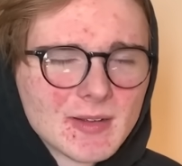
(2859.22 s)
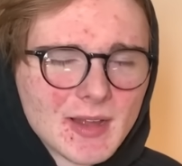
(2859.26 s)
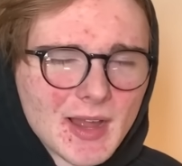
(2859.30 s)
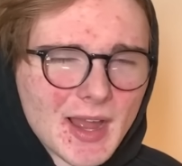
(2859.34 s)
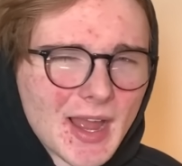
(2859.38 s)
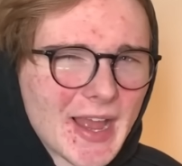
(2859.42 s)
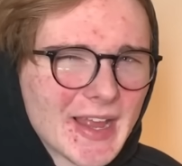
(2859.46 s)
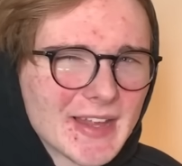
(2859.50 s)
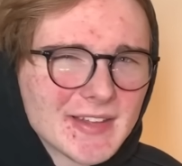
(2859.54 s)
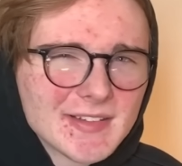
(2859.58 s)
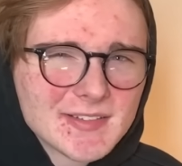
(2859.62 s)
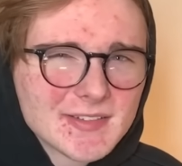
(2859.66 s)

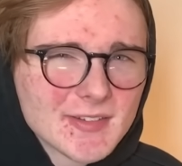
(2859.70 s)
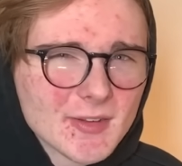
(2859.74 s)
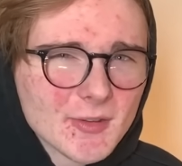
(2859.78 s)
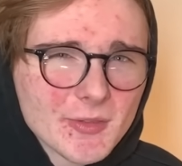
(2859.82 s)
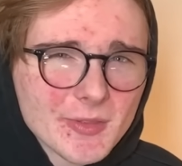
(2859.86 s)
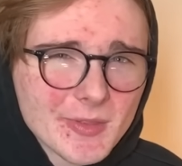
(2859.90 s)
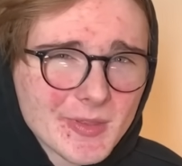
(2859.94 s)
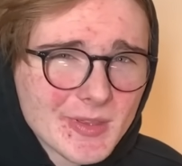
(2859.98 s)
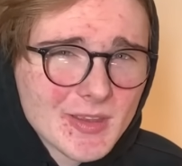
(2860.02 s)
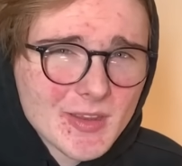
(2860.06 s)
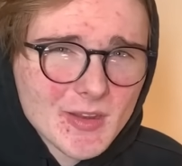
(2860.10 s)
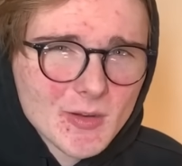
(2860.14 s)
I still
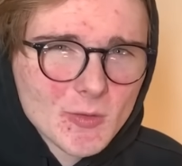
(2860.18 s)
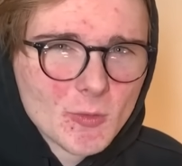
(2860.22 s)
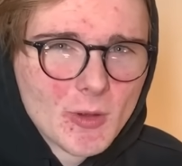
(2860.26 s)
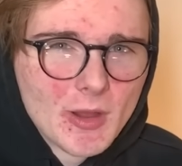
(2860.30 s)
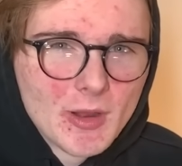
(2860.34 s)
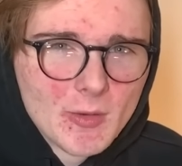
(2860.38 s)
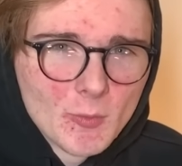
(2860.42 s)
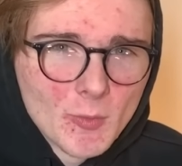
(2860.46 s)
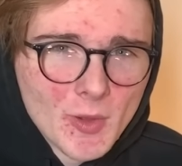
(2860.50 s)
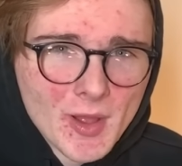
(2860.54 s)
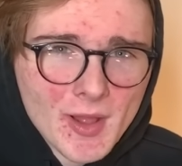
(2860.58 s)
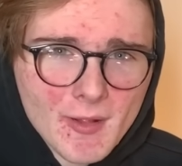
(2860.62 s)
think it
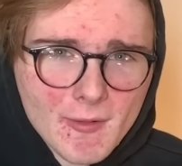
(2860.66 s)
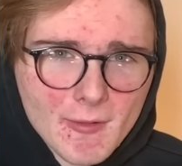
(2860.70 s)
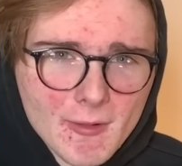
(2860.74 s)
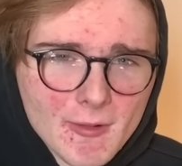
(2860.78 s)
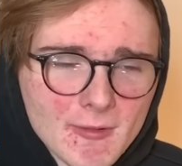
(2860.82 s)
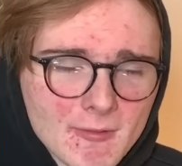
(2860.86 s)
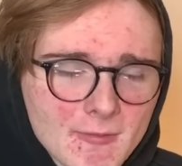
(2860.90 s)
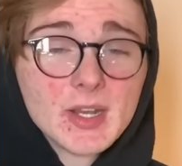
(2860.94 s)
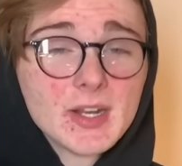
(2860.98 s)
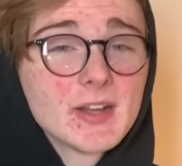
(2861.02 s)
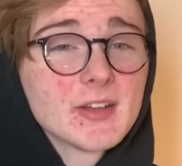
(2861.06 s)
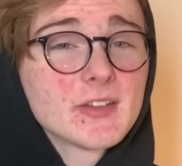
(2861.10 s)
went well.
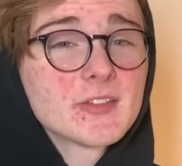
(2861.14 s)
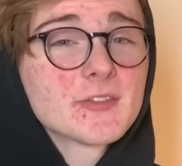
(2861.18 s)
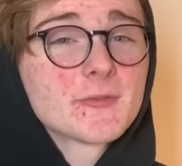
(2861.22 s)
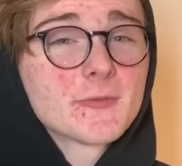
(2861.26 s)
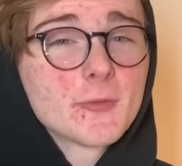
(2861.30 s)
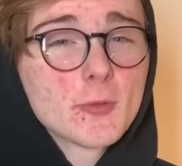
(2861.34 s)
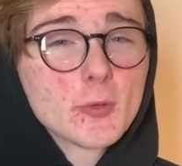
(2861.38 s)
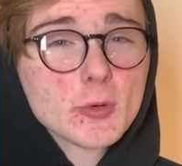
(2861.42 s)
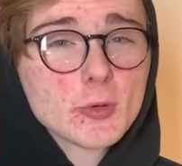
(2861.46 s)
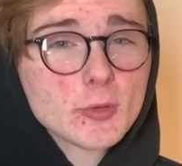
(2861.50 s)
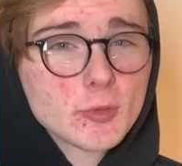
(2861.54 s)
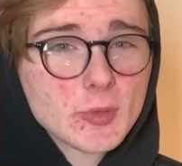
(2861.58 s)
It has
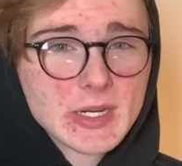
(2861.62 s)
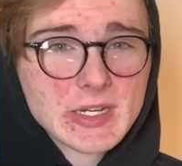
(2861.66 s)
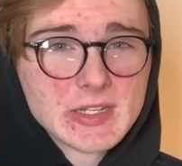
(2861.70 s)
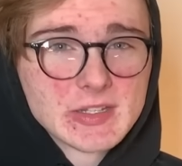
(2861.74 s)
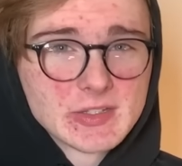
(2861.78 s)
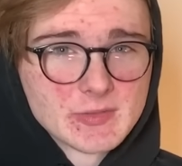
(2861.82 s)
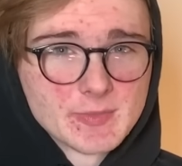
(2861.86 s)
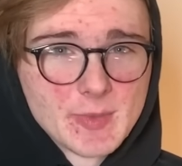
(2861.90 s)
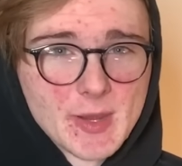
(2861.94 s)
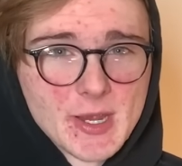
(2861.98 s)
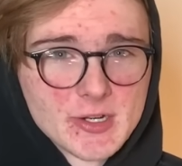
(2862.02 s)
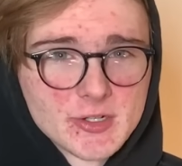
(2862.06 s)
4 great
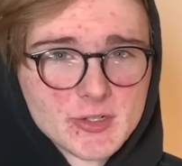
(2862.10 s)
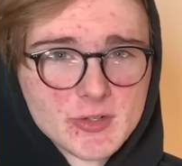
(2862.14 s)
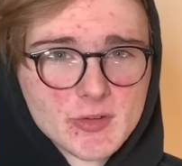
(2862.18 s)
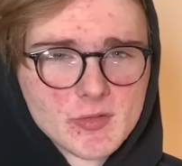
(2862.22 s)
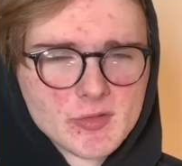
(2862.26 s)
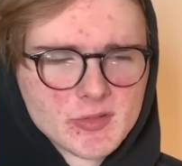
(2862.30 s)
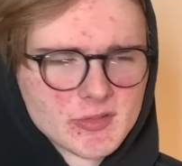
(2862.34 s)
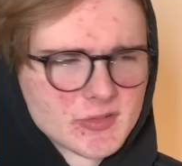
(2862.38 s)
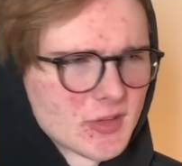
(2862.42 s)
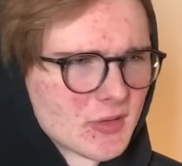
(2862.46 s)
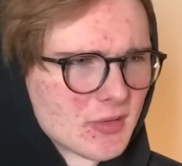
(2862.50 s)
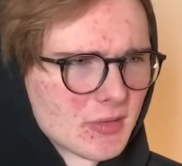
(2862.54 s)

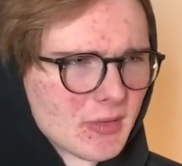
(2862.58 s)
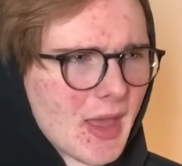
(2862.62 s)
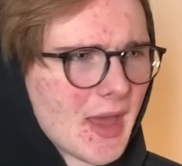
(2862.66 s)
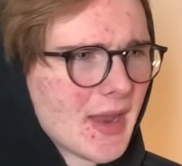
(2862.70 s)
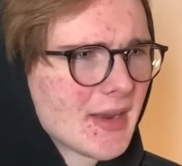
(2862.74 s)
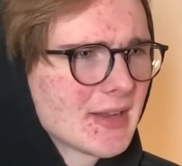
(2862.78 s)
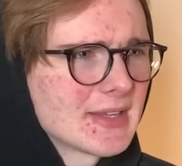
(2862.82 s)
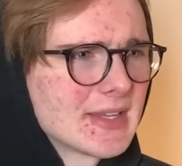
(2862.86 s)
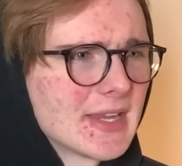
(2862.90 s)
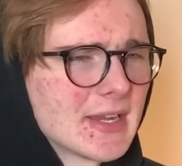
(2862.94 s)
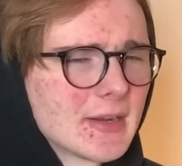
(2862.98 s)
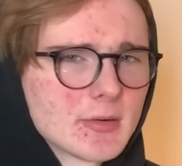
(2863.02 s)
specials, a lot
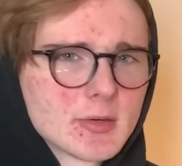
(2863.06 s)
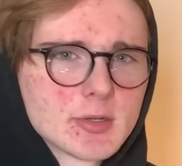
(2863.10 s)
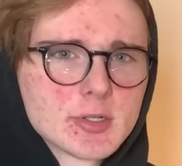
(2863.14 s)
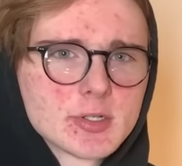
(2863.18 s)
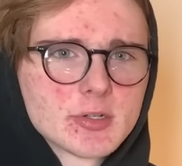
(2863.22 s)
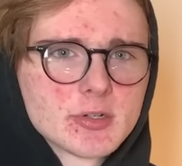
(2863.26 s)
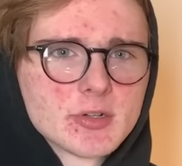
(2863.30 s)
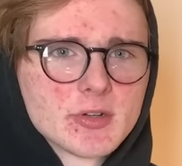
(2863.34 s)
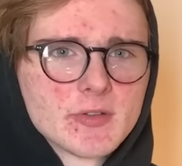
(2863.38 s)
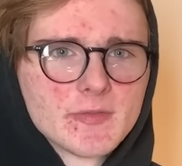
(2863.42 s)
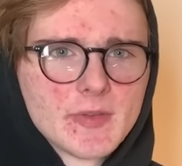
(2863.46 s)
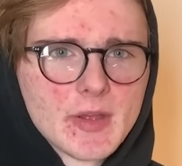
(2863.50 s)
of
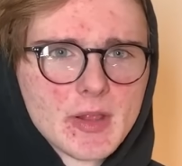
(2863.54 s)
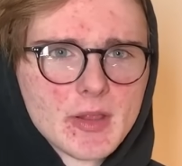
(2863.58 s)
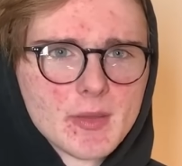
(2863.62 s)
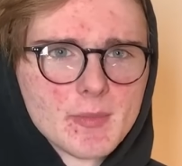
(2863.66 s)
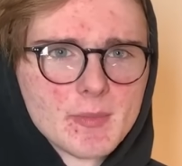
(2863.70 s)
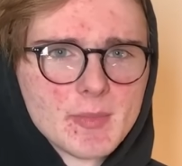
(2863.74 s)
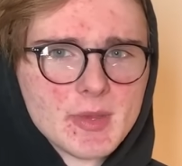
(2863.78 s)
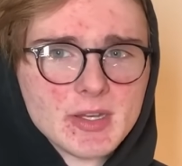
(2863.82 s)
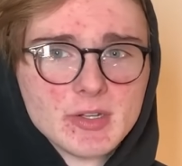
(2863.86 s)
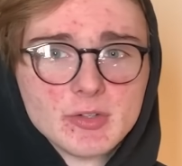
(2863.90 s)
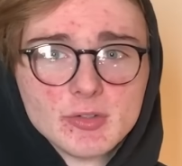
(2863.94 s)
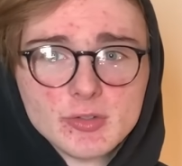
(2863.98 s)
character
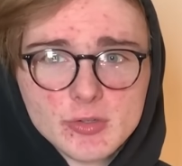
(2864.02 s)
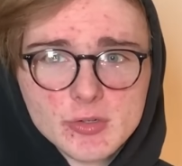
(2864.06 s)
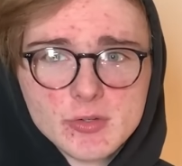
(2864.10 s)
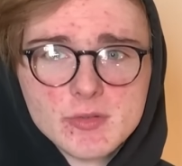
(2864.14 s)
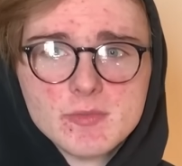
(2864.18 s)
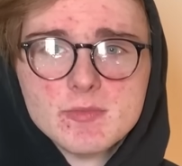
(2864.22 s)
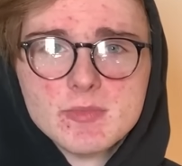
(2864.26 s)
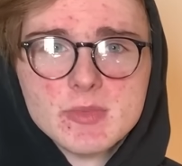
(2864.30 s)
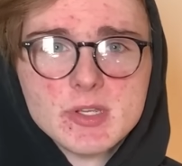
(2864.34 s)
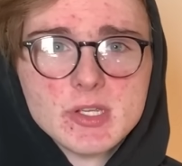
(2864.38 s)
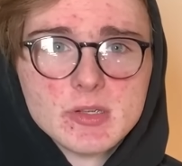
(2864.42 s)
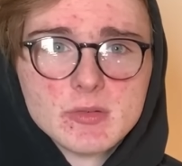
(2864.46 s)
development, good
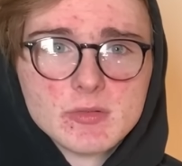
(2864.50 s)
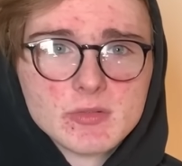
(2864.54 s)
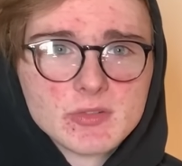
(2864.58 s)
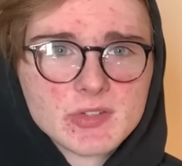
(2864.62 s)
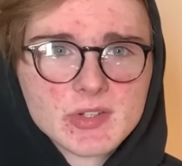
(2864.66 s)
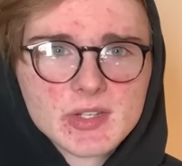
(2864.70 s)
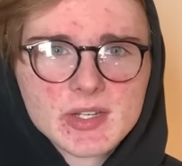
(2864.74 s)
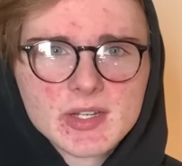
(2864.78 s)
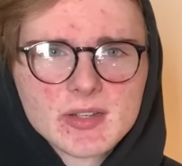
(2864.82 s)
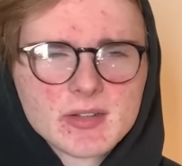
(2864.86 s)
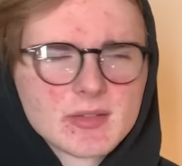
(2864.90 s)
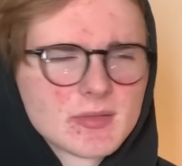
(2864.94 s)

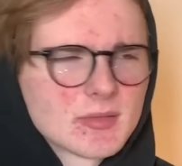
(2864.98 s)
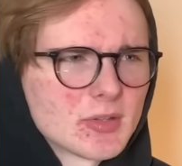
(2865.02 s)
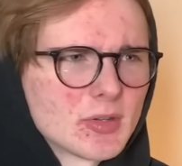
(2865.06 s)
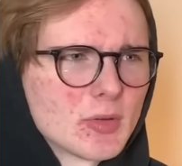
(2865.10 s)
music,